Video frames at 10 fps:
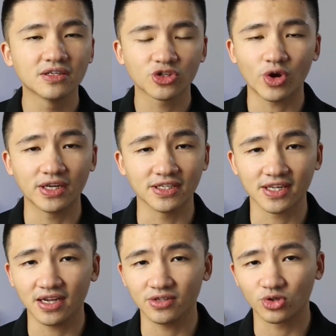So I
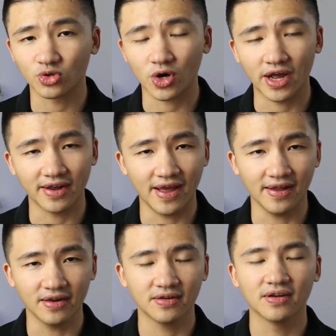decided to try
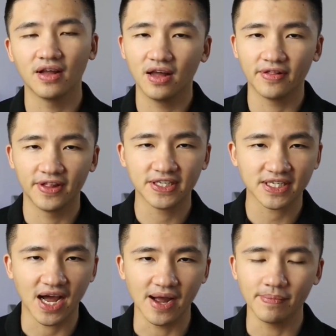again. This
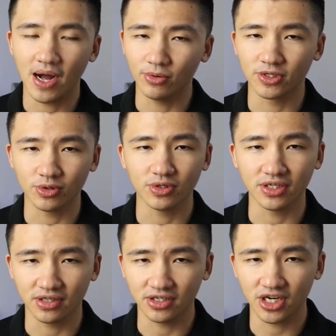time I was
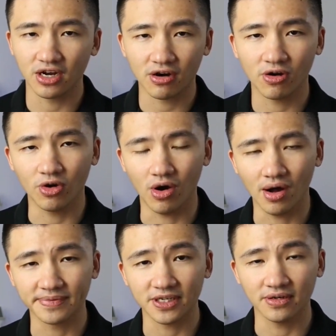using the Genkernel
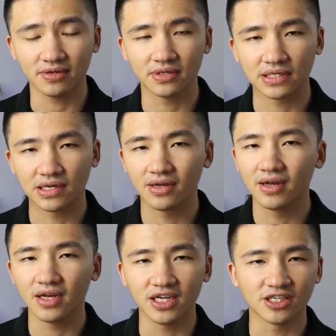option.
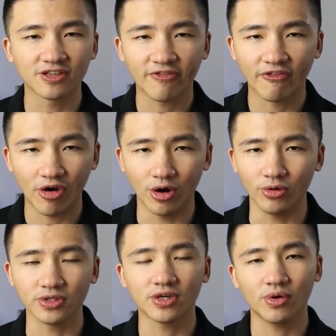It just
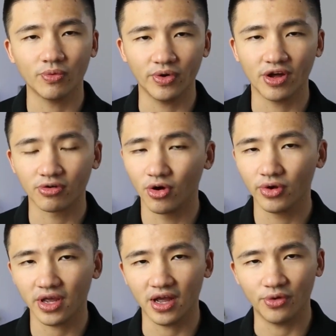froze without
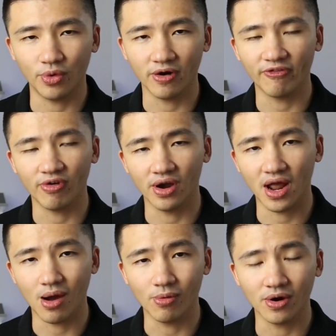going anywhere for an
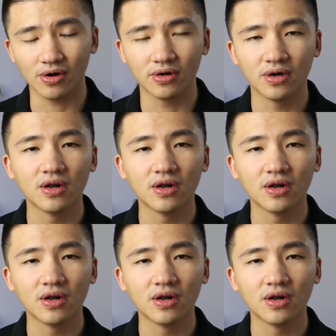hour.